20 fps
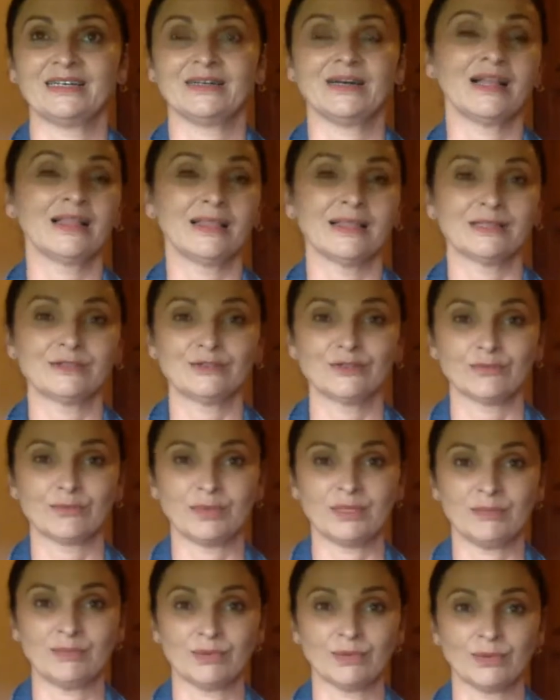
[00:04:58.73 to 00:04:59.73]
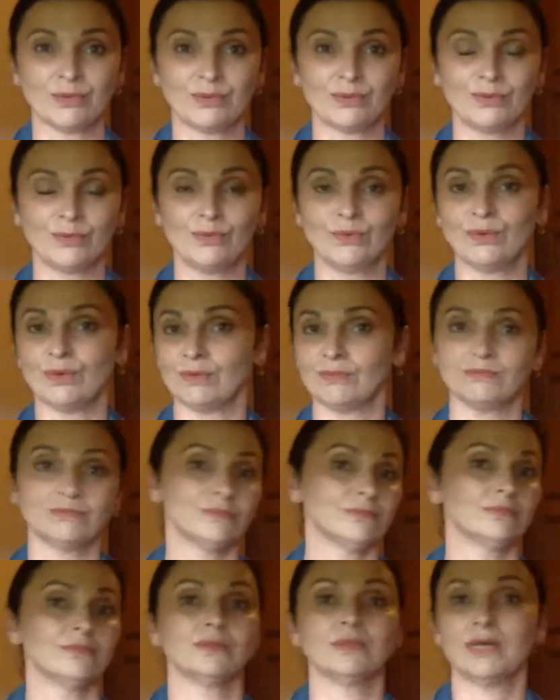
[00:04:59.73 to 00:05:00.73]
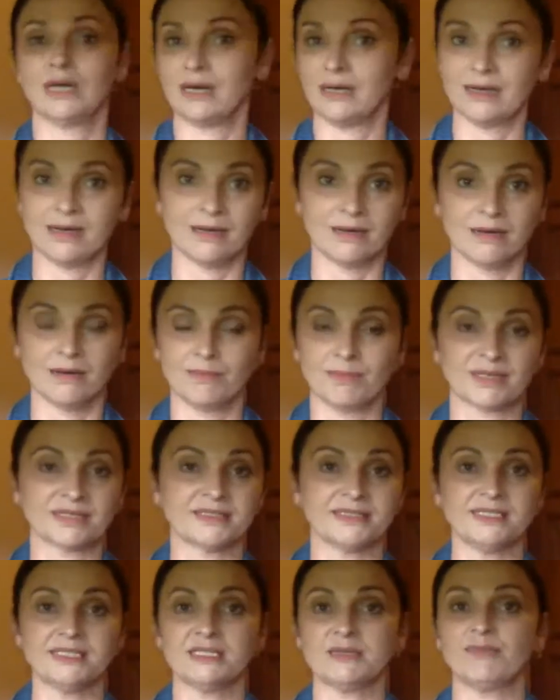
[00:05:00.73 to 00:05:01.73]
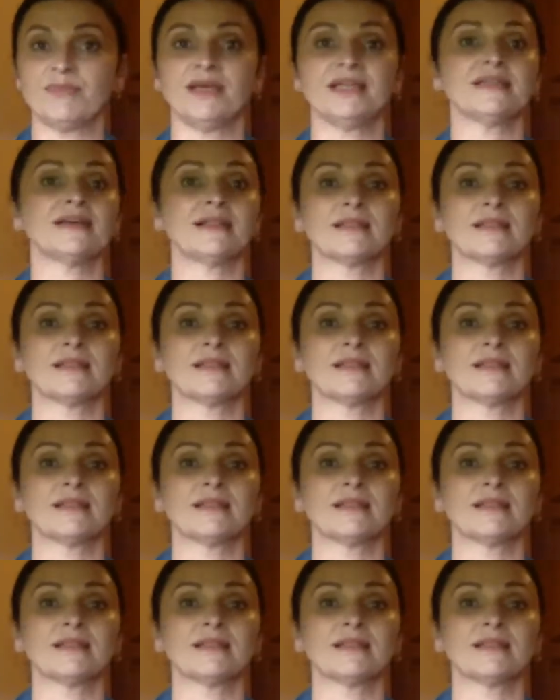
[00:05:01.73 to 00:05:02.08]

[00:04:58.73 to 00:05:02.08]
a lot of people who participate